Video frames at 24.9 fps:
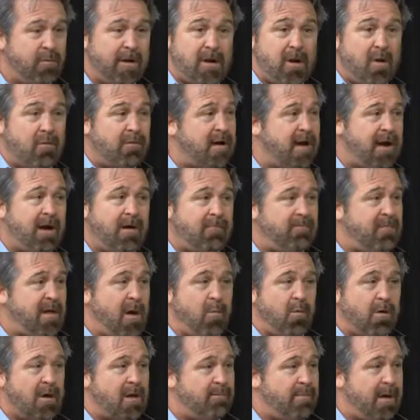We don't care if they
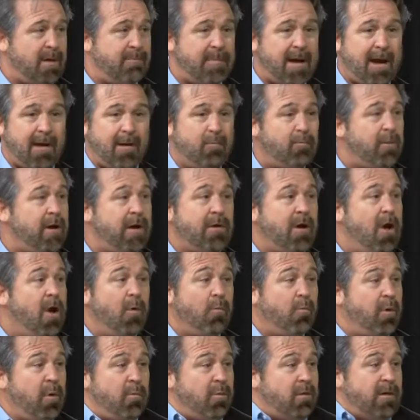want to be married. We
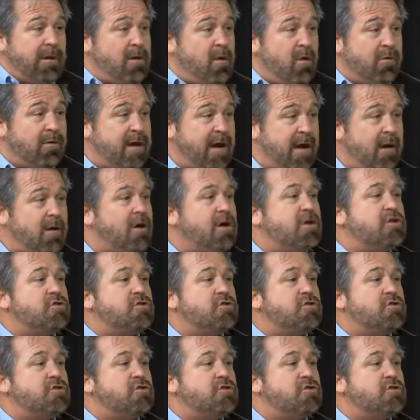really don't care.